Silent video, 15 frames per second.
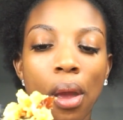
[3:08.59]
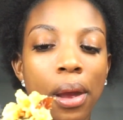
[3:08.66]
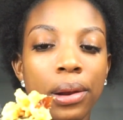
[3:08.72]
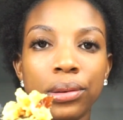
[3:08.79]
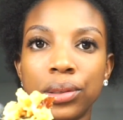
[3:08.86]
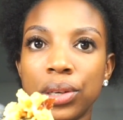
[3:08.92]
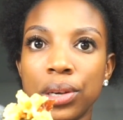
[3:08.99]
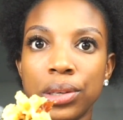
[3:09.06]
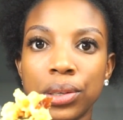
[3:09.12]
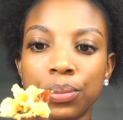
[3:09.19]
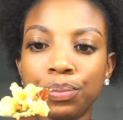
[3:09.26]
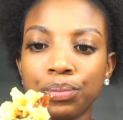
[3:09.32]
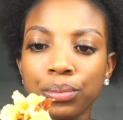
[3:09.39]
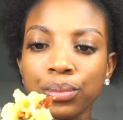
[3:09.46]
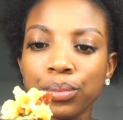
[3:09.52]
it tastes
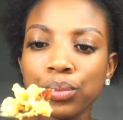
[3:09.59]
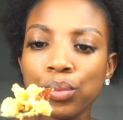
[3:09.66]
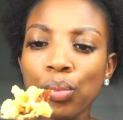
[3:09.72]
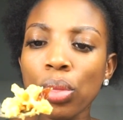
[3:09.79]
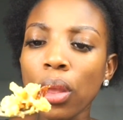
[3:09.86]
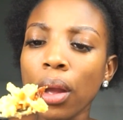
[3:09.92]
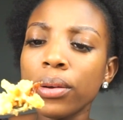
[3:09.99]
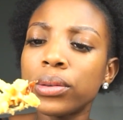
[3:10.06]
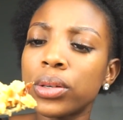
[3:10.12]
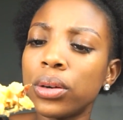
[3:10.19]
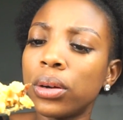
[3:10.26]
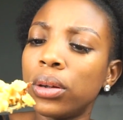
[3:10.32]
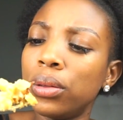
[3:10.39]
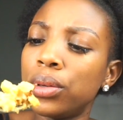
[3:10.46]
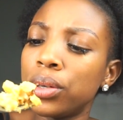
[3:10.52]
so
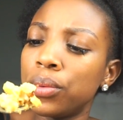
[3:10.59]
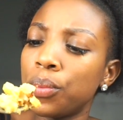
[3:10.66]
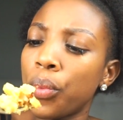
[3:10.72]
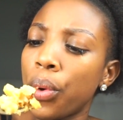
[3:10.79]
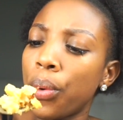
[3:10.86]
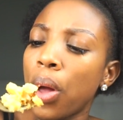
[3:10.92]
good too.